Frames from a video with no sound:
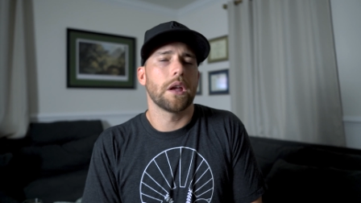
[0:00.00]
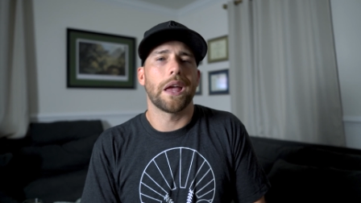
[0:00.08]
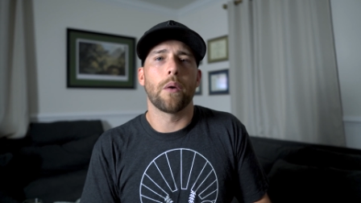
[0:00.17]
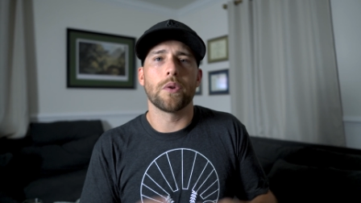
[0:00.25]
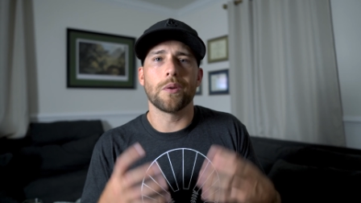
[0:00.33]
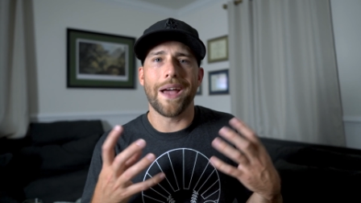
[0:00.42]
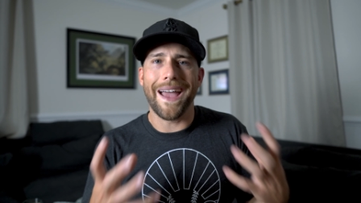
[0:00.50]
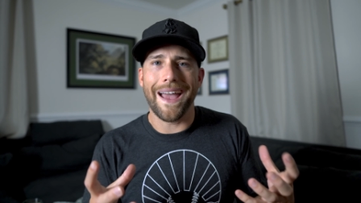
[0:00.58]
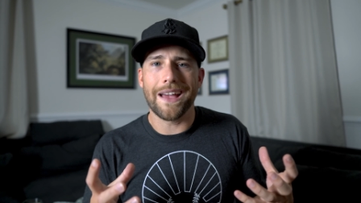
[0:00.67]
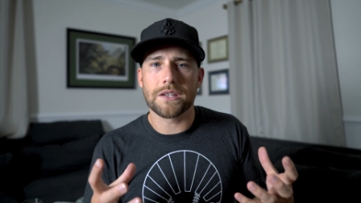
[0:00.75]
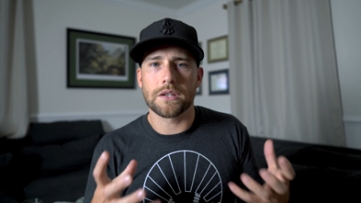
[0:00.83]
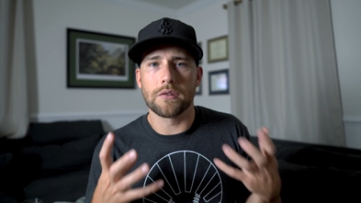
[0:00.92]
And when you
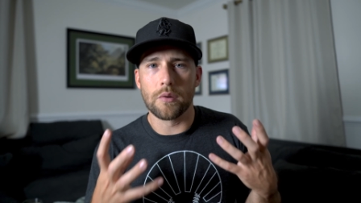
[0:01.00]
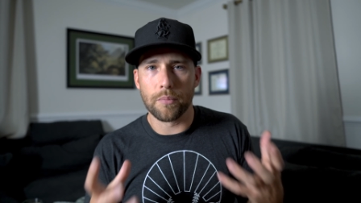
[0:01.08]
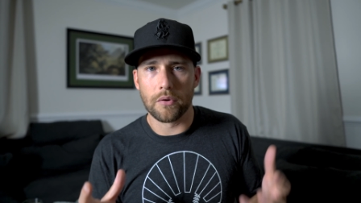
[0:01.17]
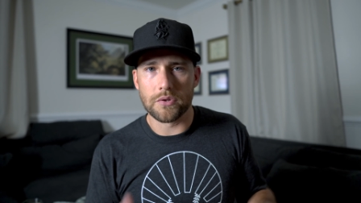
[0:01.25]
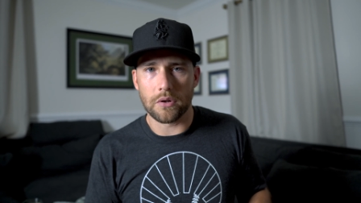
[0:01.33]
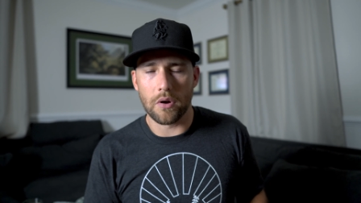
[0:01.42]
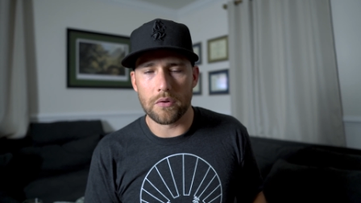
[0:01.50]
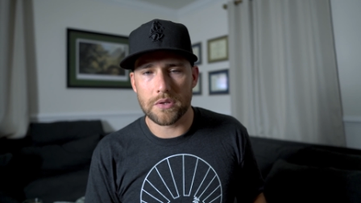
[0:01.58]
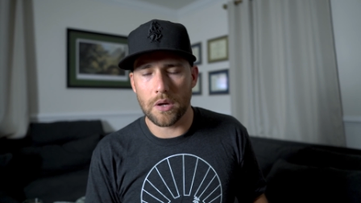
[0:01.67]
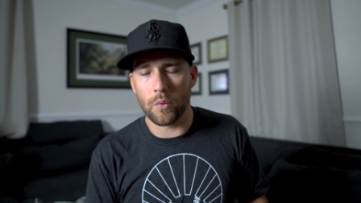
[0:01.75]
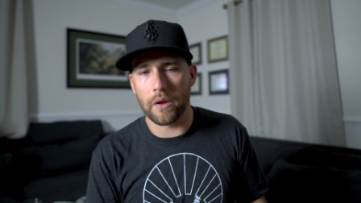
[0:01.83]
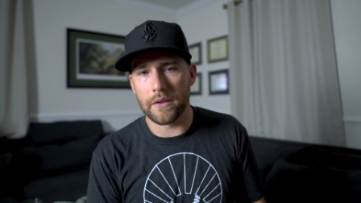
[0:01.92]
ask and you approach a coach
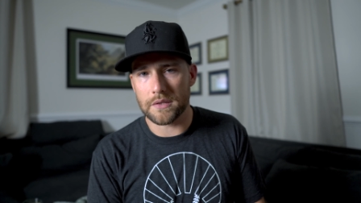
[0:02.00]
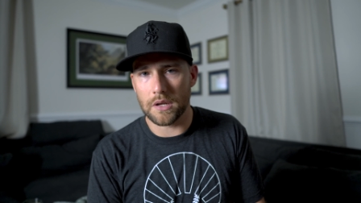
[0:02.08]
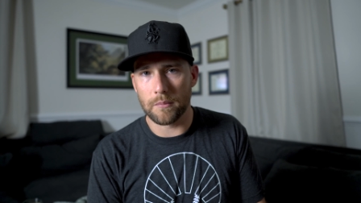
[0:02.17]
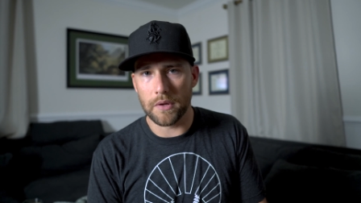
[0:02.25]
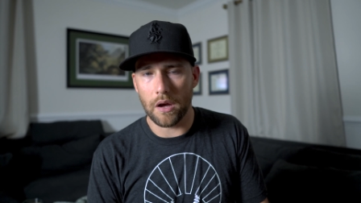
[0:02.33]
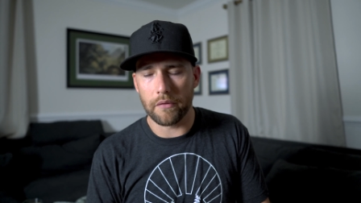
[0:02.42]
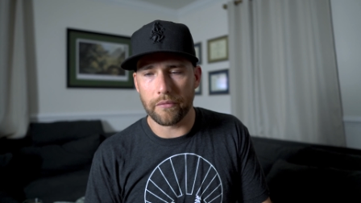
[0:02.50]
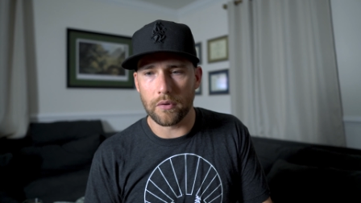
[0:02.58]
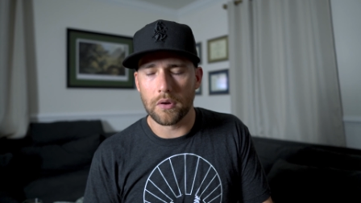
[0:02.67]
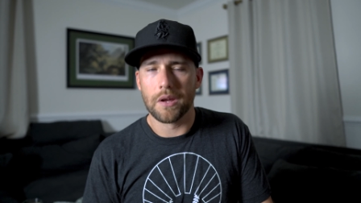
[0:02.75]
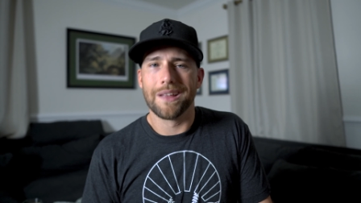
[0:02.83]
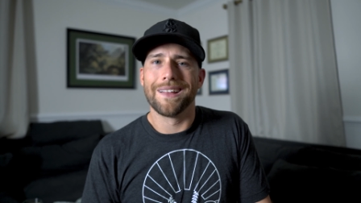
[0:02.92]
that way, that's going to be helpful.